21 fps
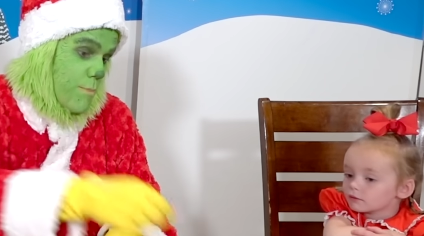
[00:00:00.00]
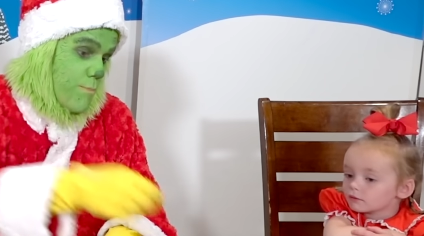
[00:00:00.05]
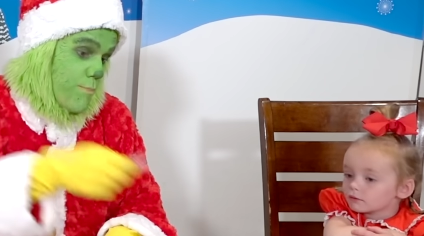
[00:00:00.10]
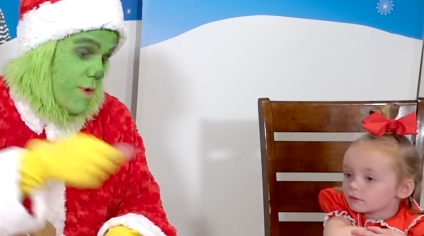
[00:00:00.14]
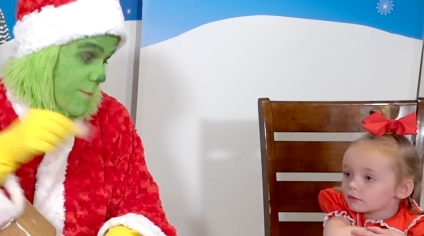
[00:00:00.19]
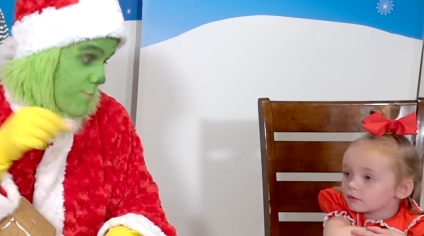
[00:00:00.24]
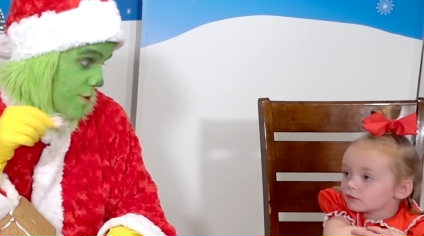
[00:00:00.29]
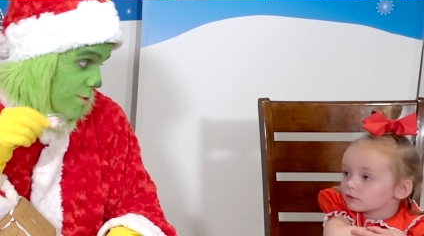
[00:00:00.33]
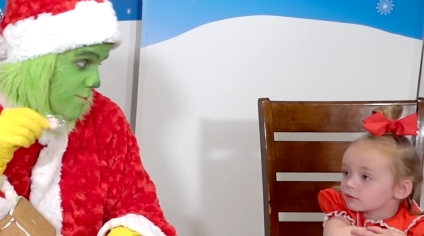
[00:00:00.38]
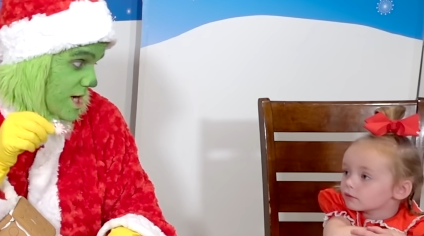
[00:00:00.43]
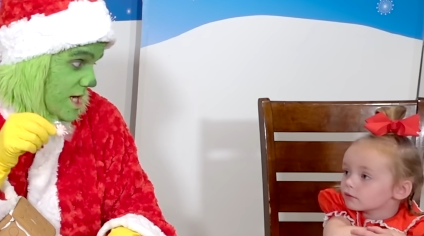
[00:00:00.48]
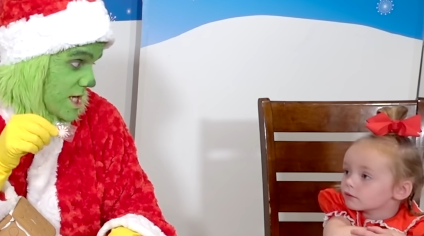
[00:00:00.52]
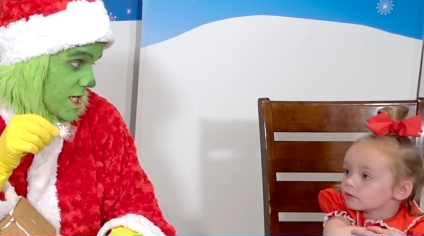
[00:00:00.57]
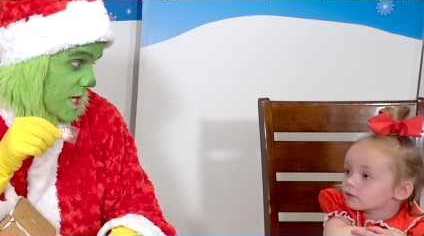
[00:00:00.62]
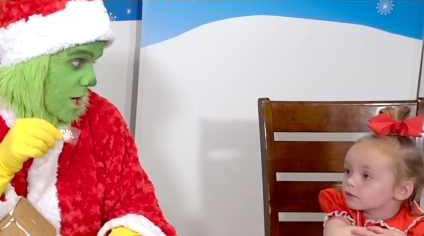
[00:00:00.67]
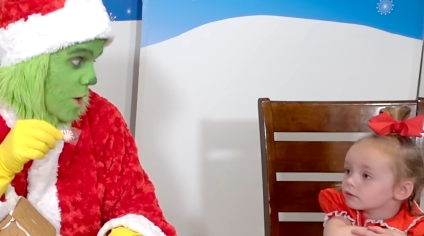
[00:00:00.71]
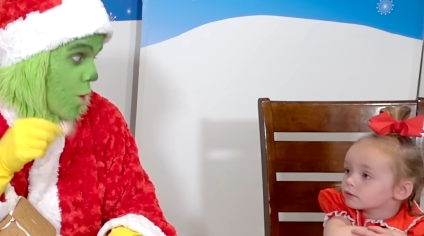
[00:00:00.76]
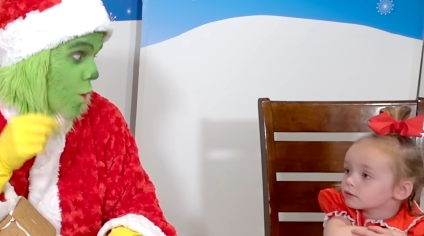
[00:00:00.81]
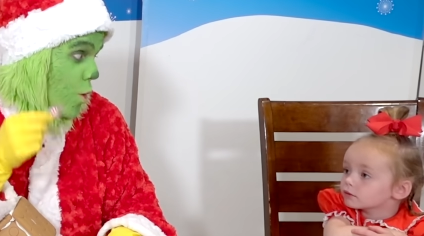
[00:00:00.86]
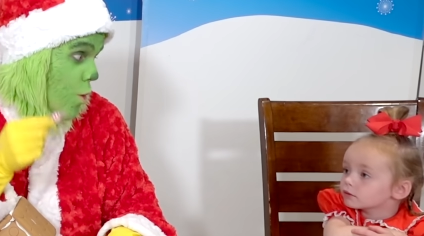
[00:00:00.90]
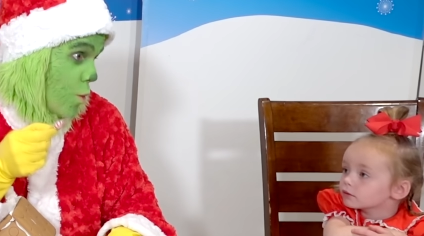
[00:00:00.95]

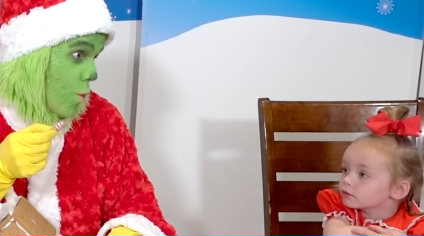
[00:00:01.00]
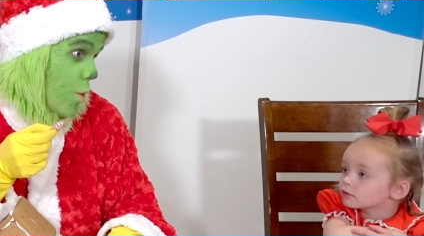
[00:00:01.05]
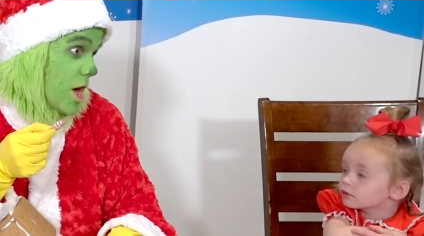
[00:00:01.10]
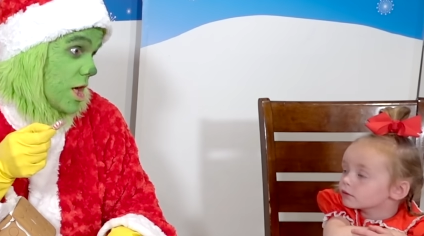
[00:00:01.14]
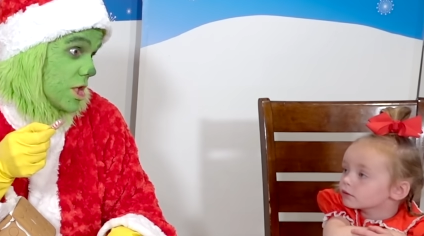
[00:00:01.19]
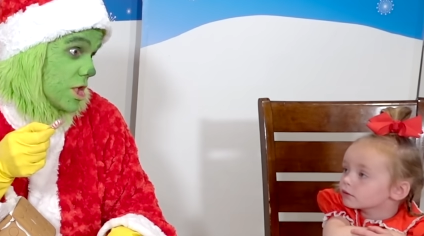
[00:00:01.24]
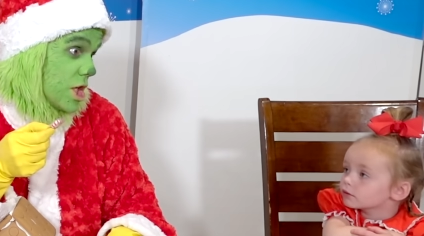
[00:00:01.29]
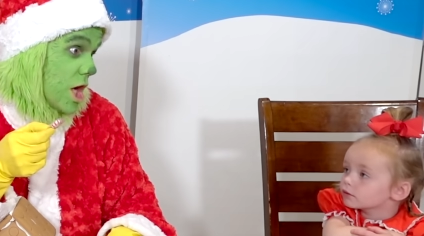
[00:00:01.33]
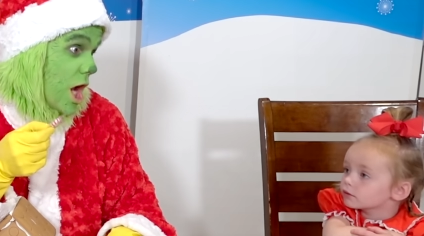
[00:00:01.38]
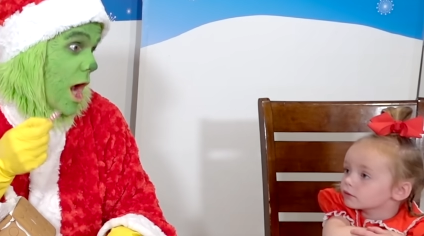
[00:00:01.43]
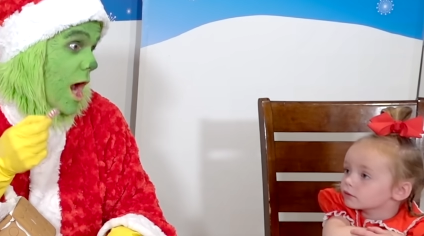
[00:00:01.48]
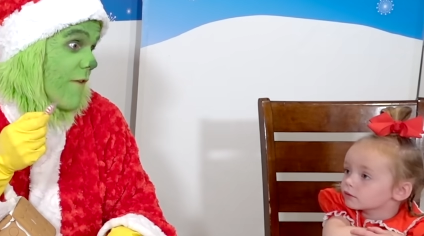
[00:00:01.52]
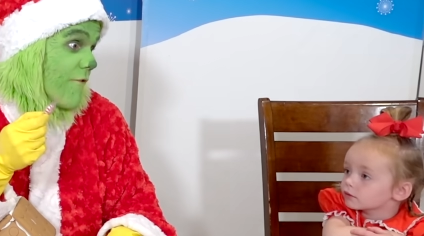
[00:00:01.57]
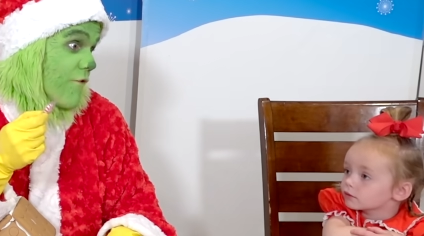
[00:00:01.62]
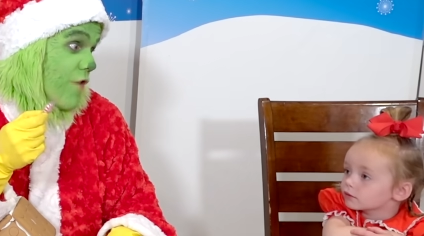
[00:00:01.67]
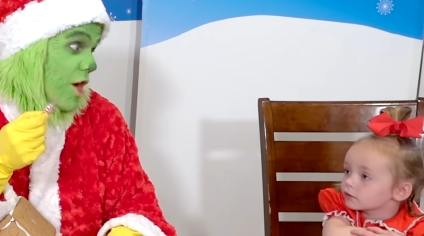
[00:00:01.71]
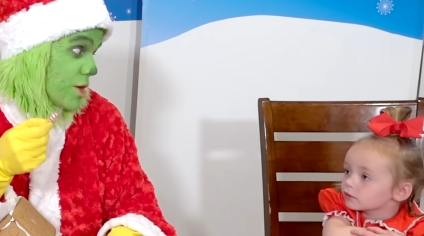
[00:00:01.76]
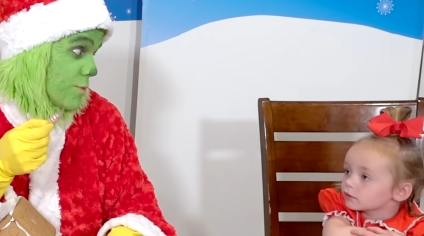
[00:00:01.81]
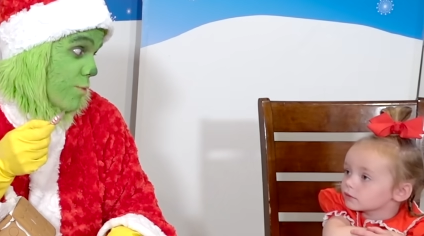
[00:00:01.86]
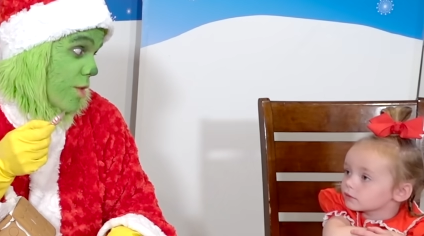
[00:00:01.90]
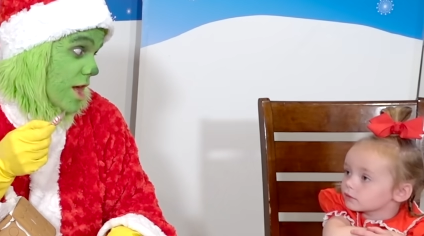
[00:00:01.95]
Speaker 1: Peppermint. Who wants
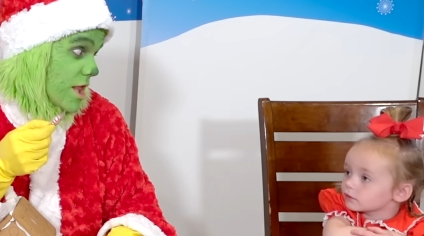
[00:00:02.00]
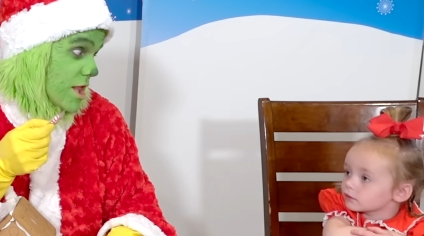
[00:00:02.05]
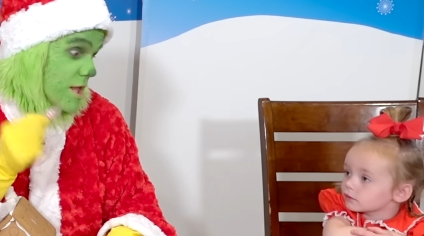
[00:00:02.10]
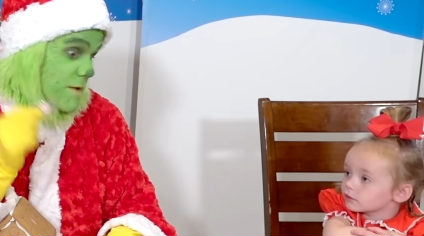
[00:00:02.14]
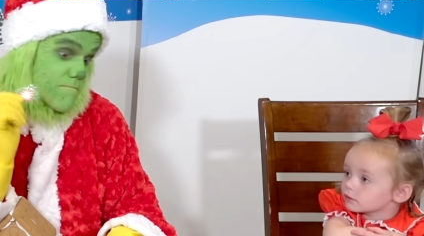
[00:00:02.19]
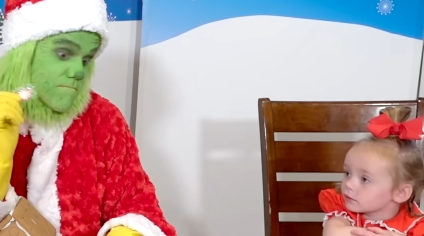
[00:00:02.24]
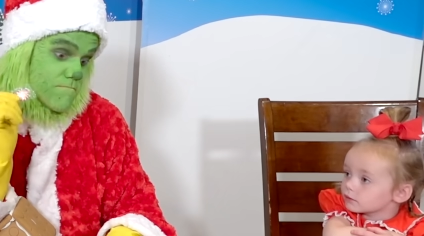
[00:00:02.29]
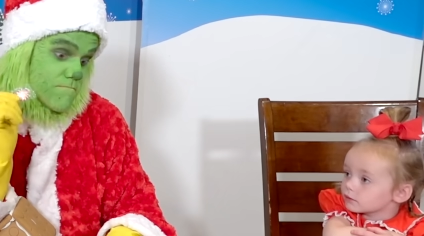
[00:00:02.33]
fresh breath?